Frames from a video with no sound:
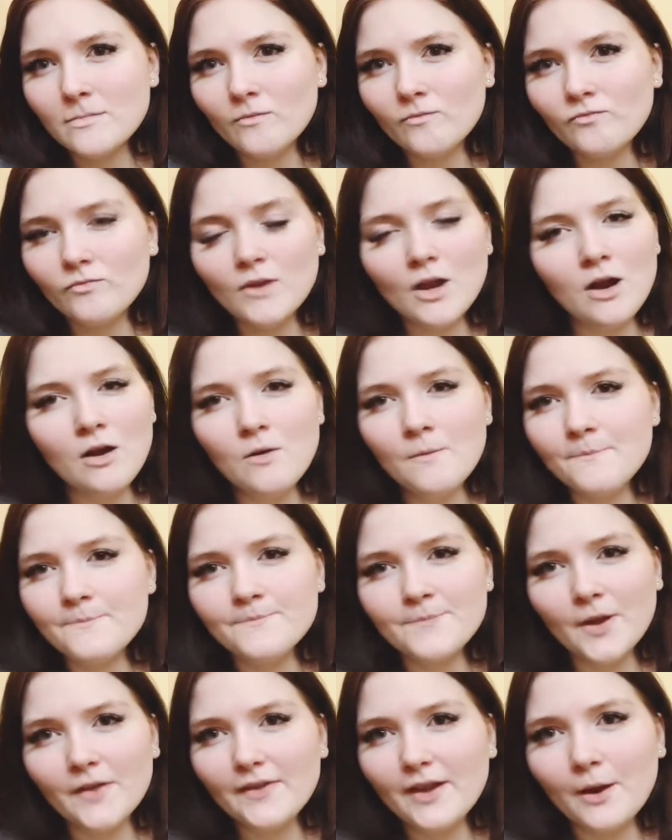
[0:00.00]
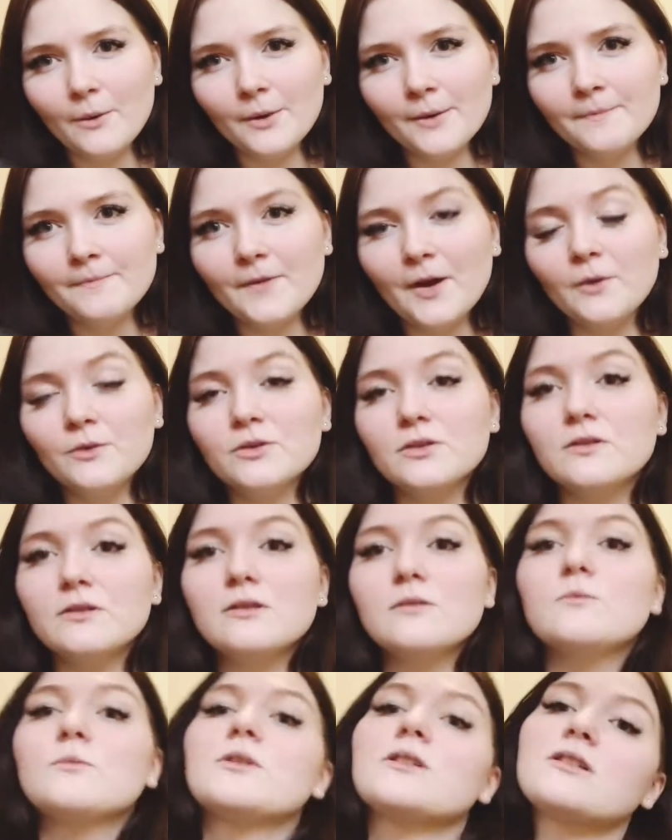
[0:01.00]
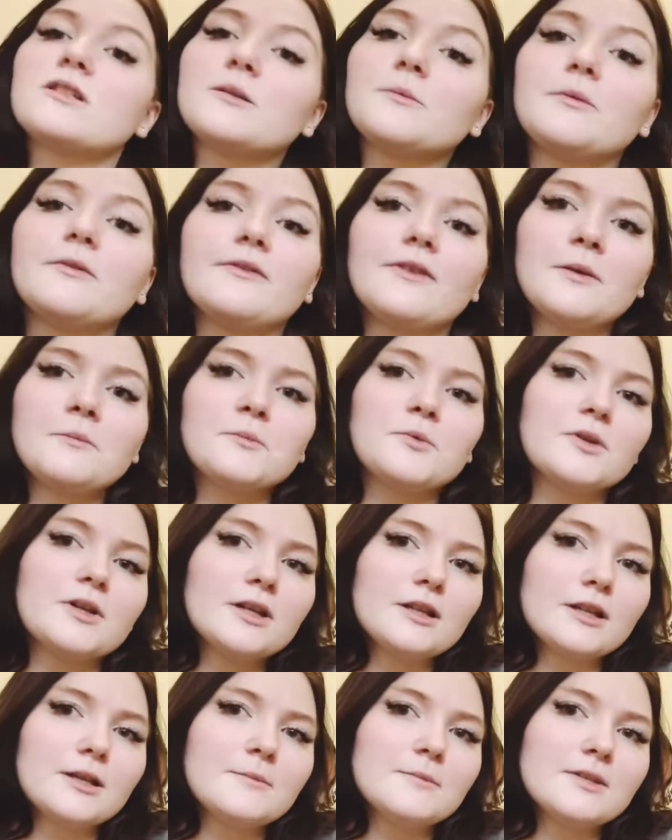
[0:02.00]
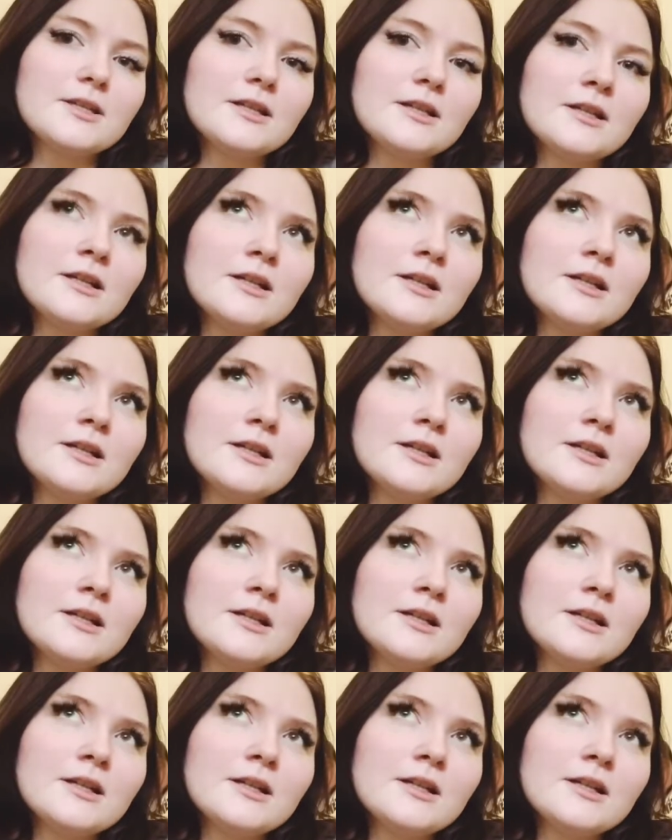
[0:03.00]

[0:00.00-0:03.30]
No, not that one. That one was to prevent preeclampsia.